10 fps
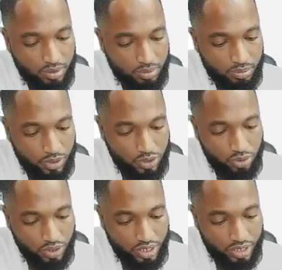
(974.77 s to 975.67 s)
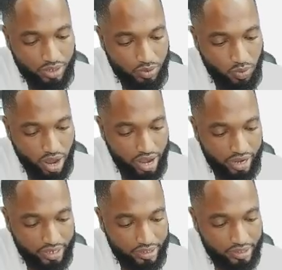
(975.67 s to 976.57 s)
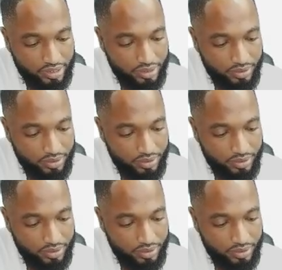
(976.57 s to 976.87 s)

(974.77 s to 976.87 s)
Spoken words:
between y and x?